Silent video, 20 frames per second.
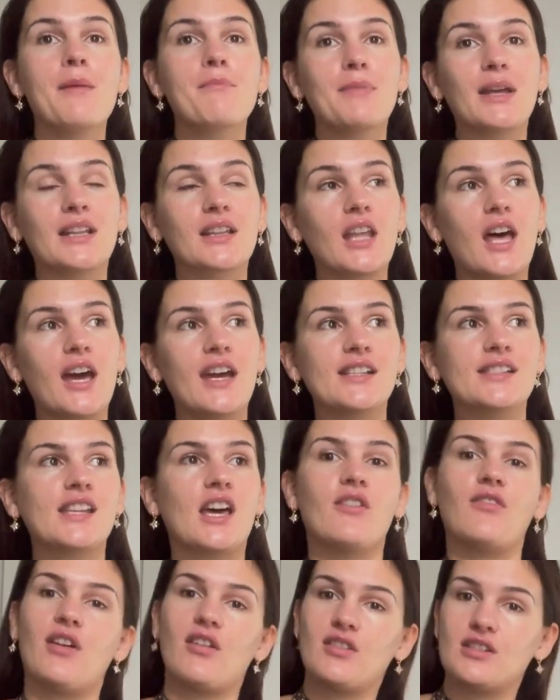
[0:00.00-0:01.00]
Midnights,
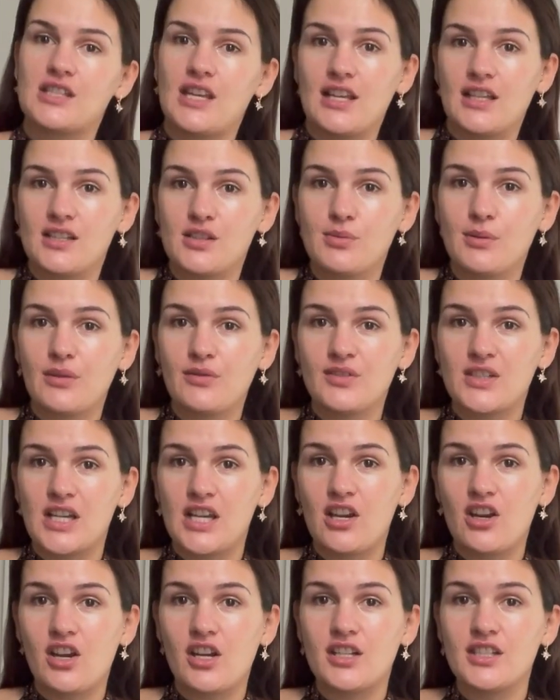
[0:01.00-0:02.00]
our favourite Taylor Swift
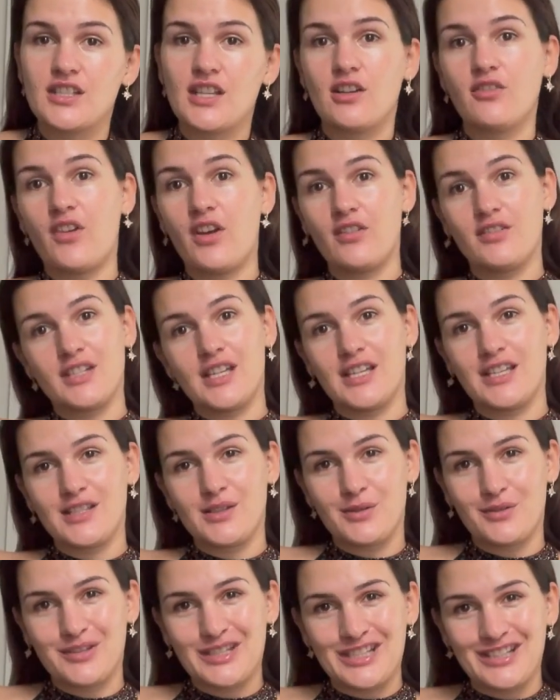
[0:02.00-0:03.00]
eras, our favourite Taylor
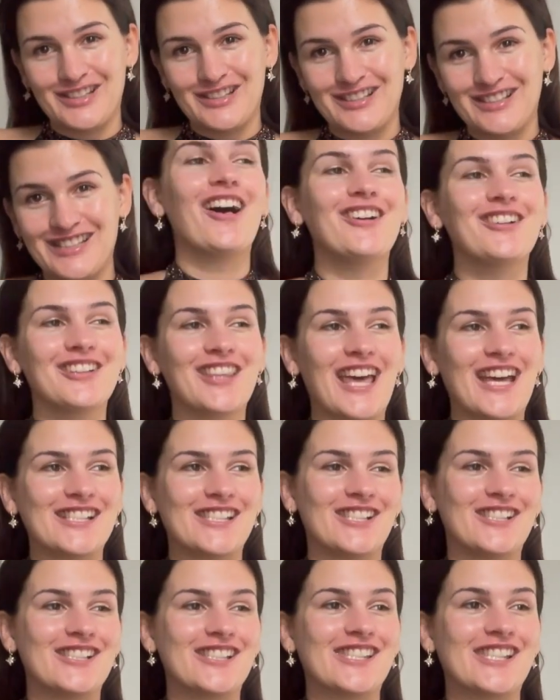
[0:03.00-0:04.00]
Swift songs, all
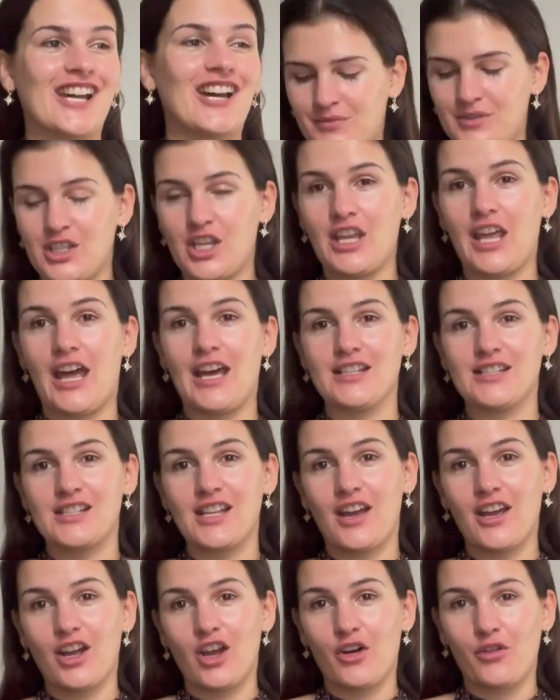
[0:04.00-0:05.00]
that sort of stuff. So yeah,
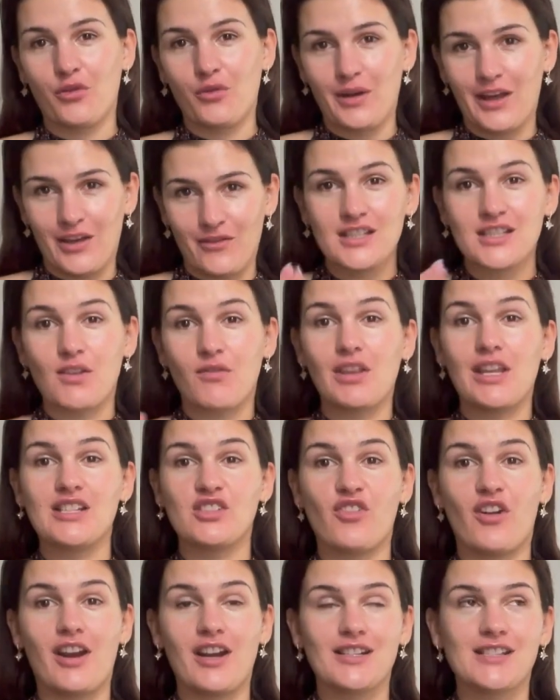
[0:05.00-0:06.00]
starting off with something
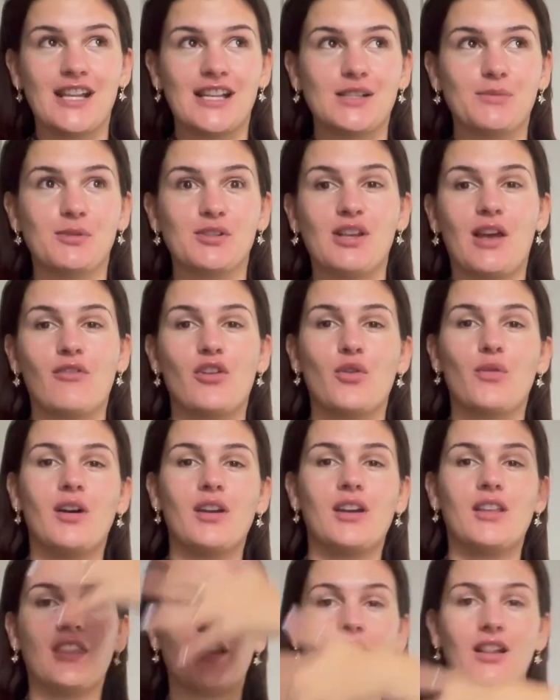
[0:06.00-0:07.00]
that's very accessible to
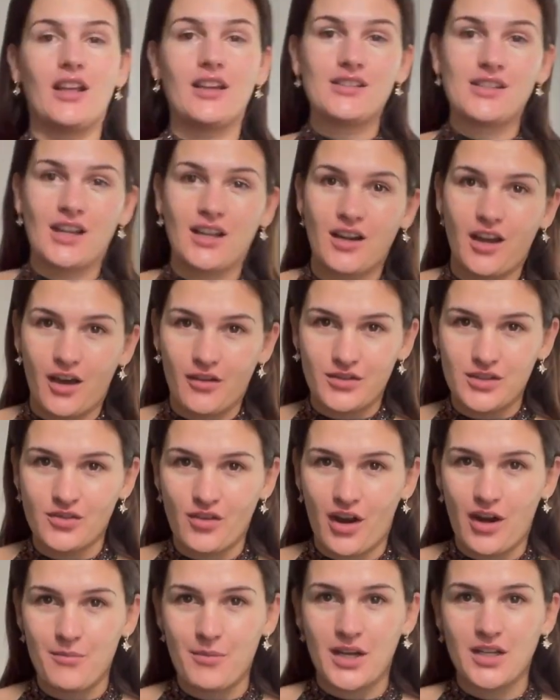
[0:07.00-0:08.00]
everyone, and then like the second half is
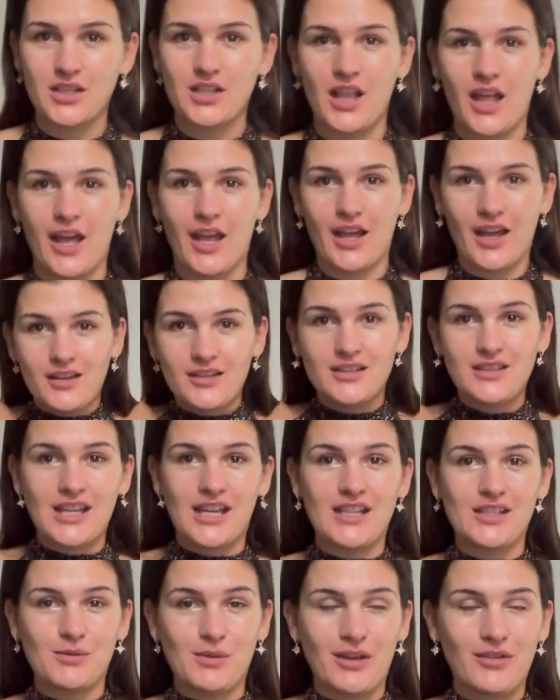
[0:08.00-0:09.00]
very much like
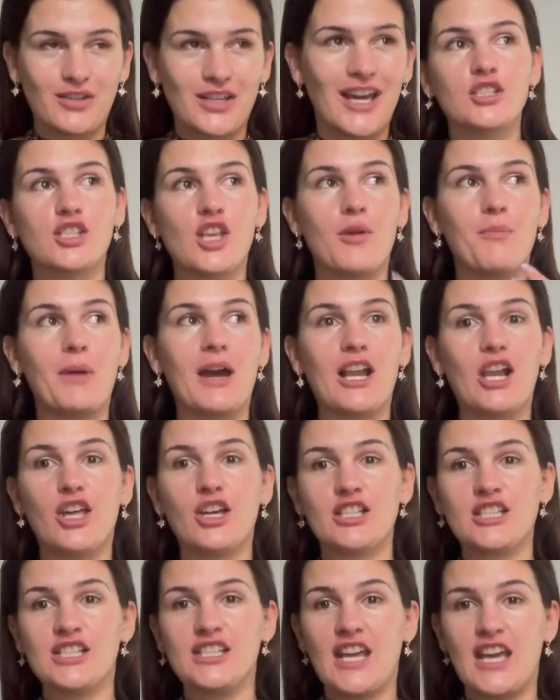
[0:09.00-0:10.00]
Taylor Swift. So my
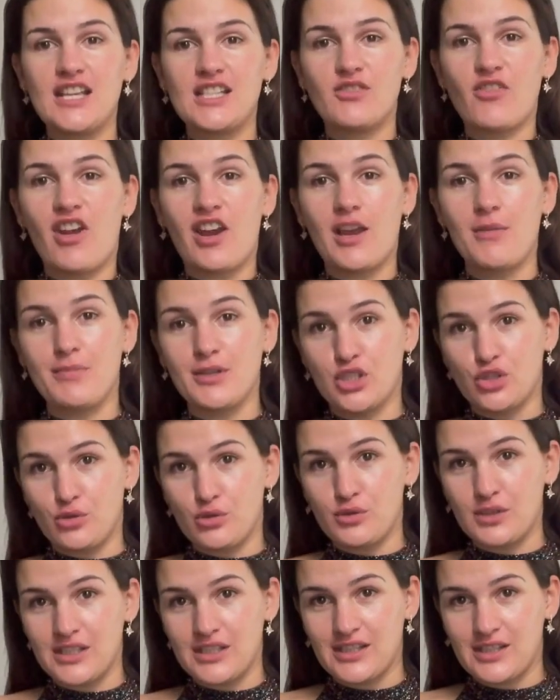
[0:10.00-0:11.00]
look today is very
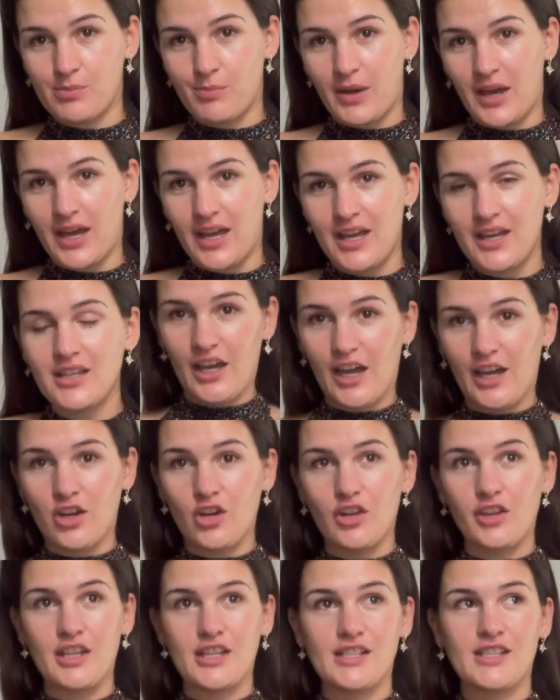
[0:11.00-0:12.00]
Bejeweled inspired. I
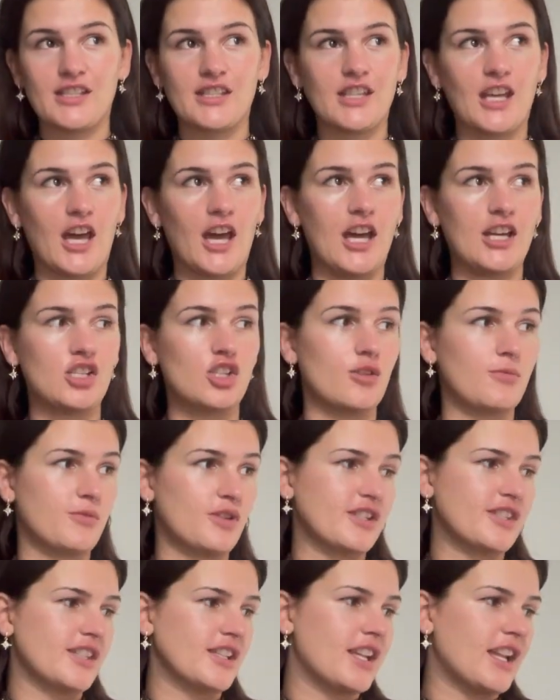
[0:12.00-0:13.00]
got this top
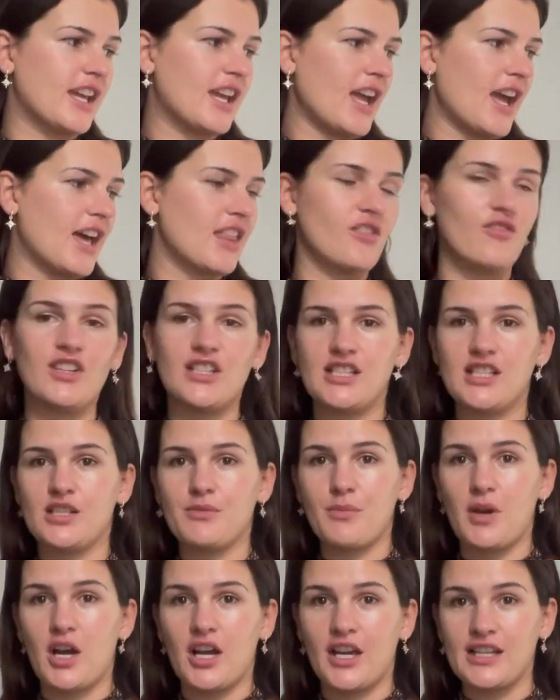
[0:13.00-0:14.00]
recently at the vintage
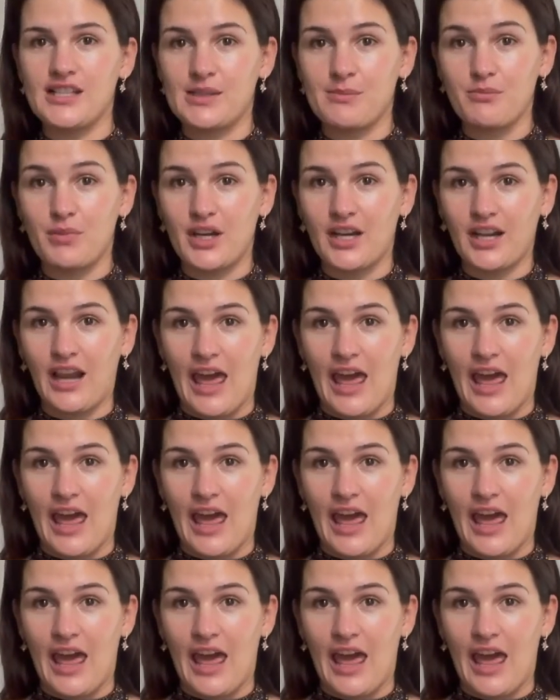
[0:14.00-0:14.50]
markets in Brick